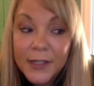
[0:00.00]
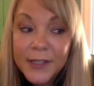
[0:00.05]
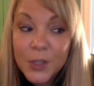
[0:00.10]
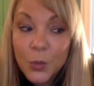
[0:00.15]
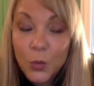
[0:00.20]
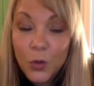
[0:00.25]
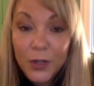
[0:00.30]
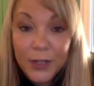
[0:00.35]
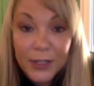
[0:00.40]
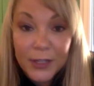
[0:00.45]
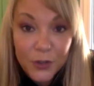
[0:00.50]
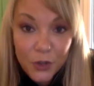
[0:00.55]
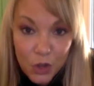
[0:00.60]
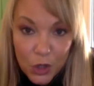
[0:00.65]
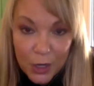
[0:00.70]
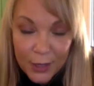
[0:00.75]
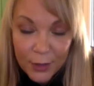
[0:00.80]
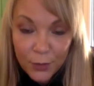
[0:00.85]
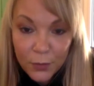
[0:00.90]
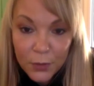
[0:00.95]
for it to
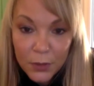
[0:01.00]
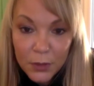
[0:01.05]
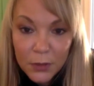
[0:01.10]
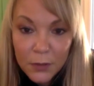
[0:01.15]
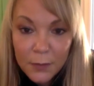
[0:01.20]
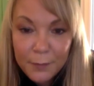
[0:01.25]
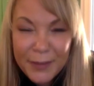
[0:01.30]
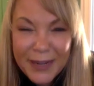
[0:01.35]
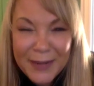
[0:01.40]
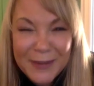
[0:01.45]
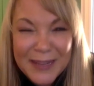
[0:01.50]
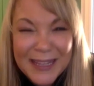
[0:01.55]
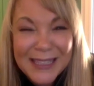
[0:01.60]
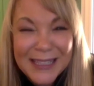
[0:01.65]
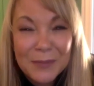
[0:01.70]
work in general,